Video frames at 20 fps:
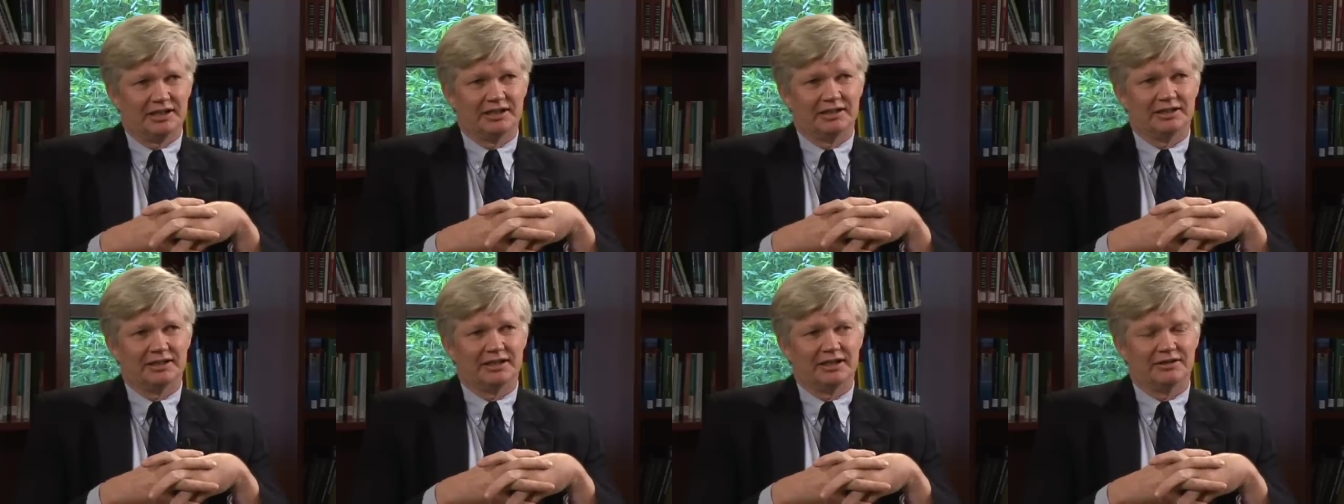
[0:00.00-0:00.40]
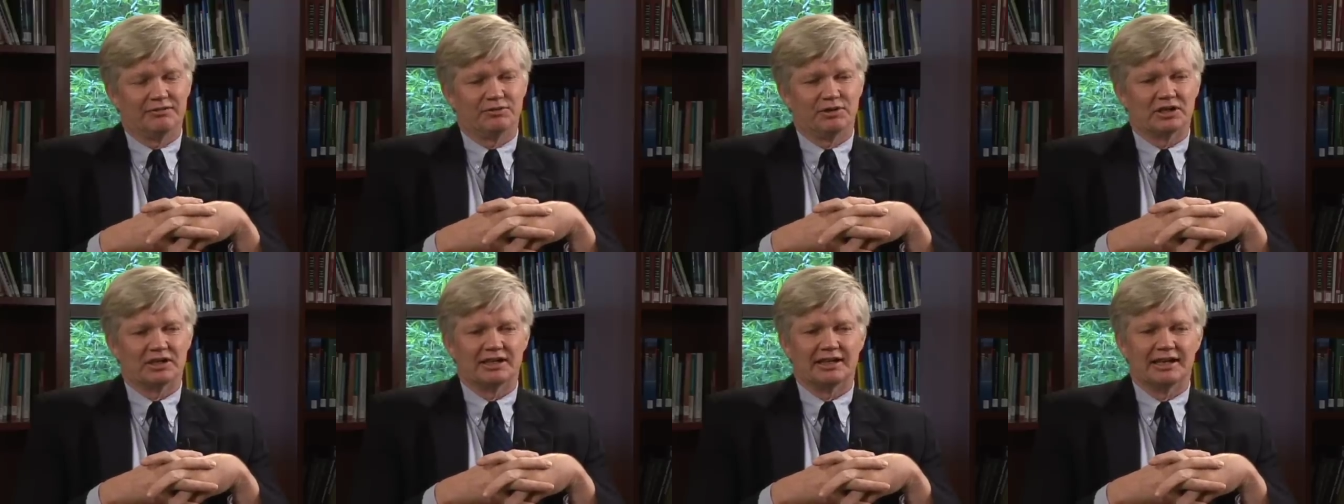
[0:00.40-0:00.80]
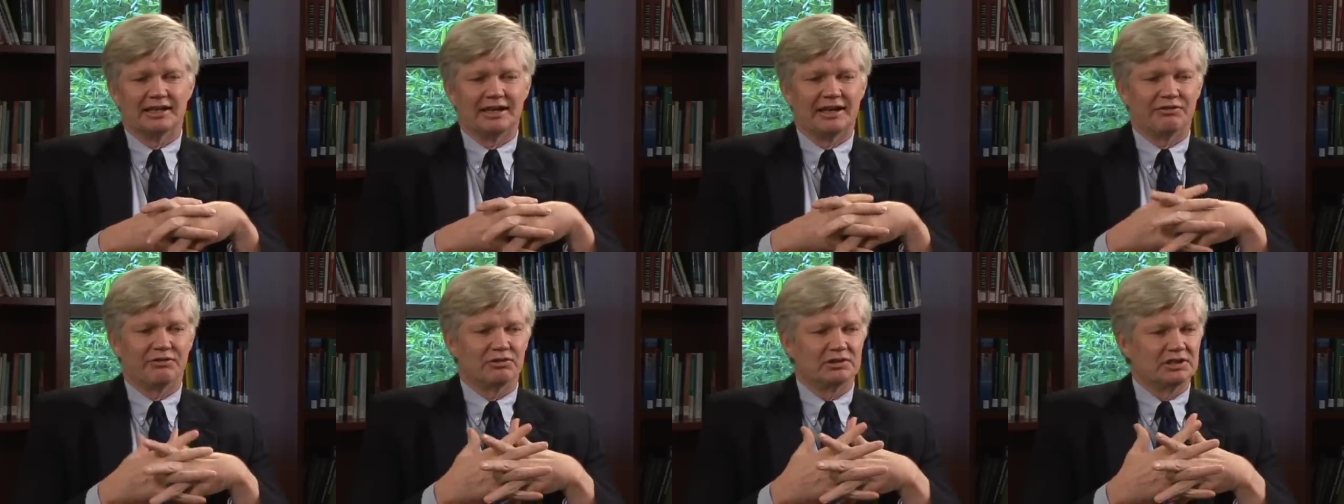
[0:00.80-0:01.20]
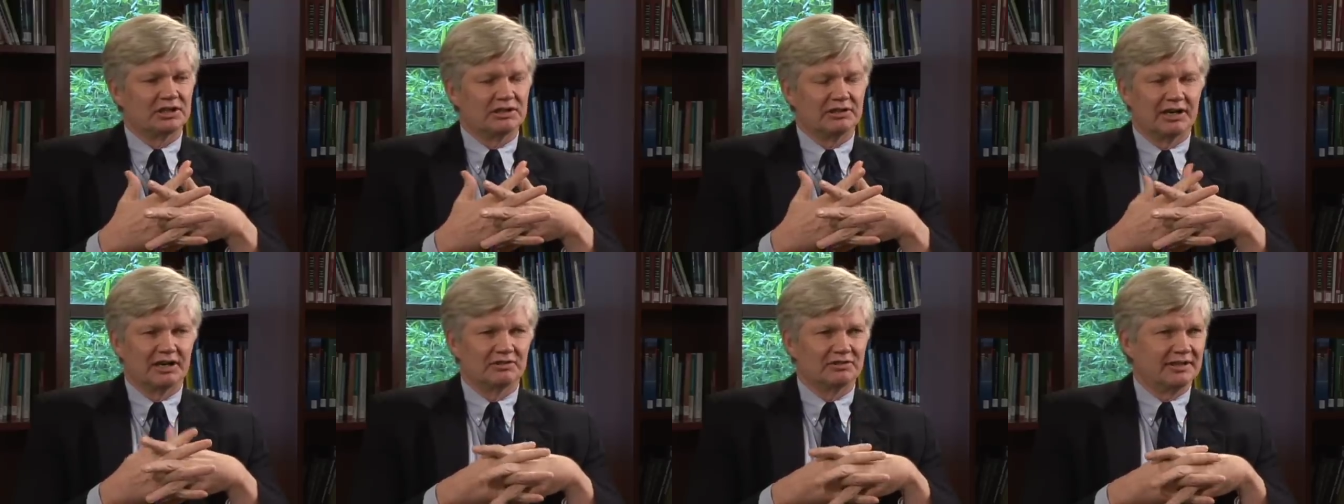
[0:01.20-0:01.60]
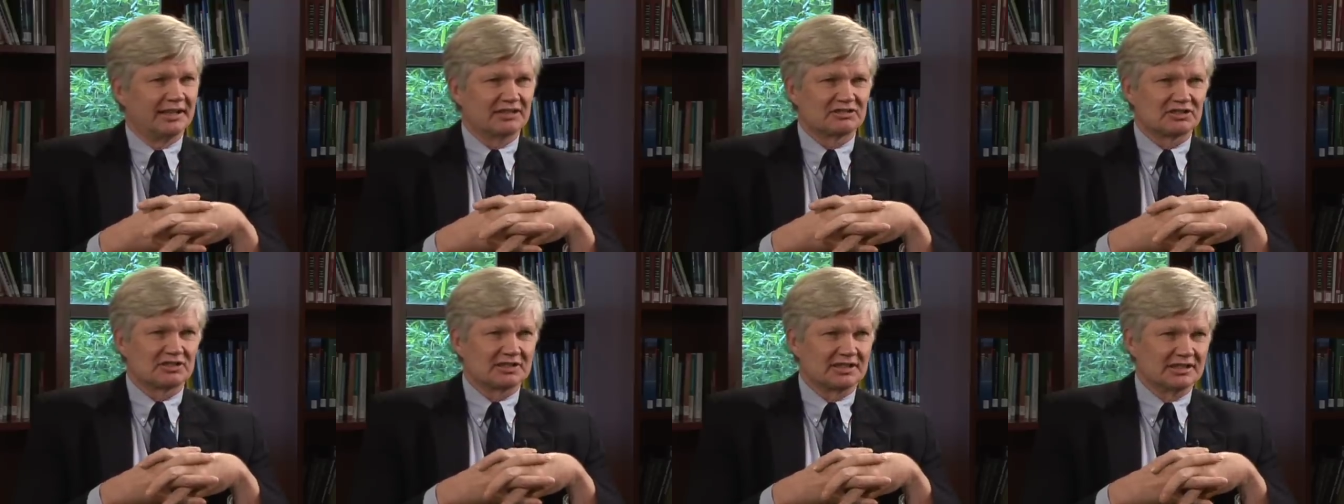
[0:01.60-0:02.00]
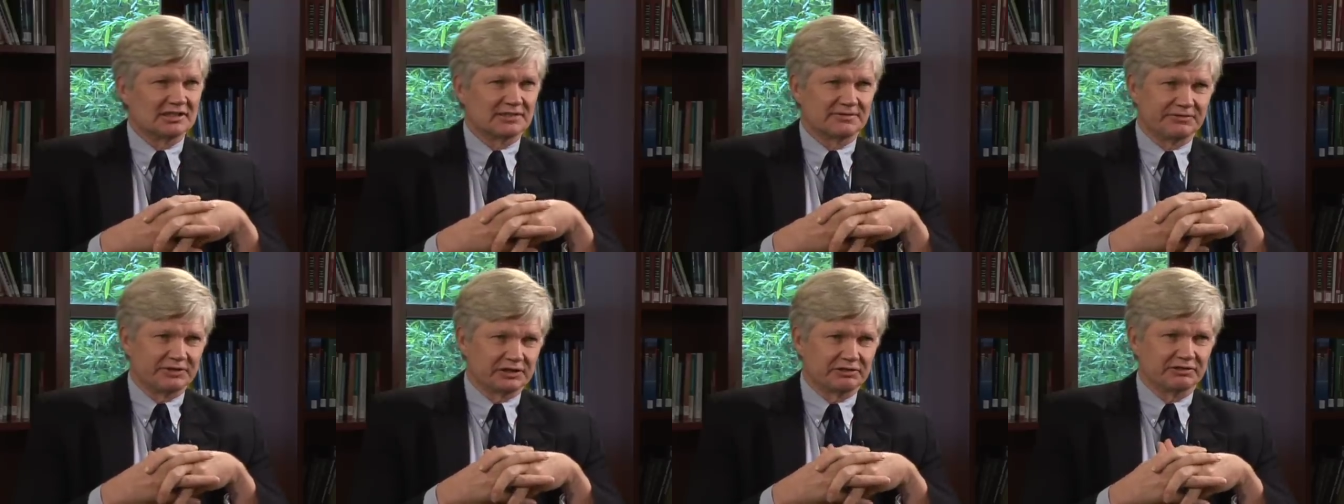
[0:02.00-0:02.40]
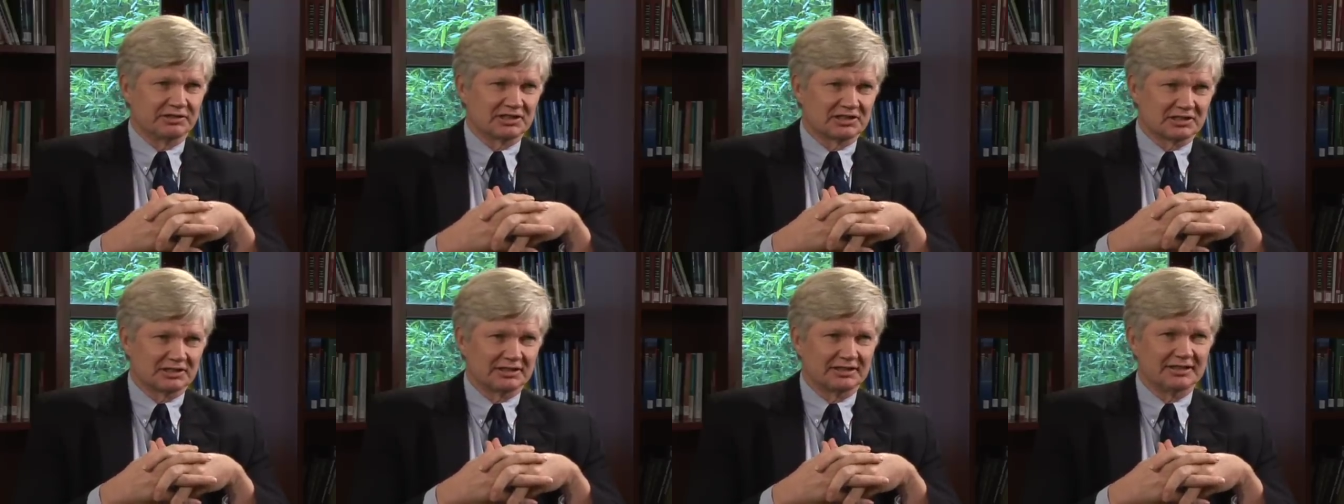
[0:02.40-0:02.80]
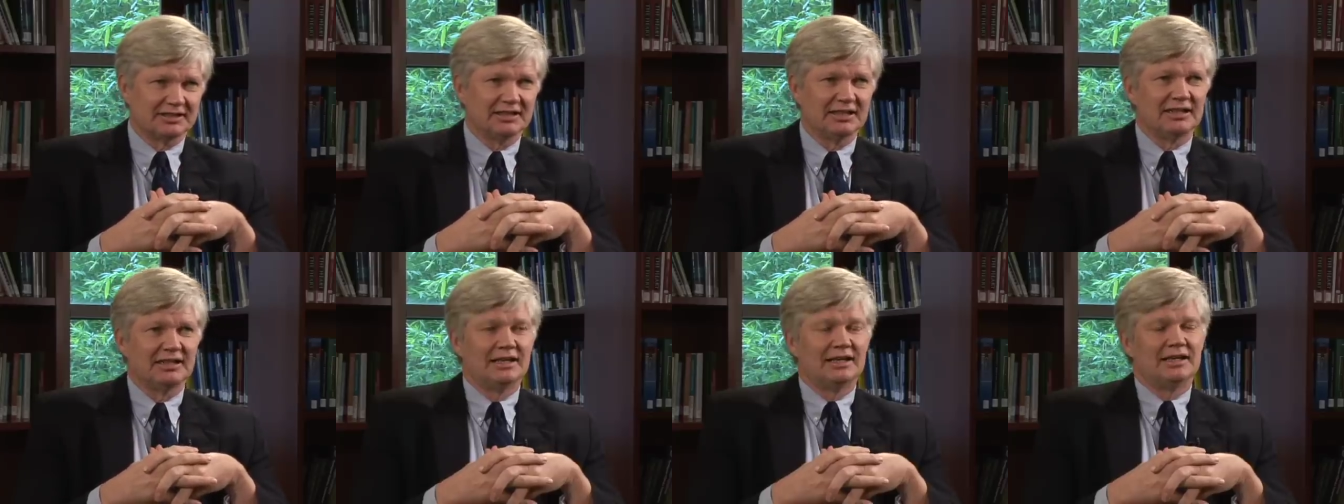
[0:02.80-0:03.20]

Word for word: And if we could get everyone to go out and exercise vigorously,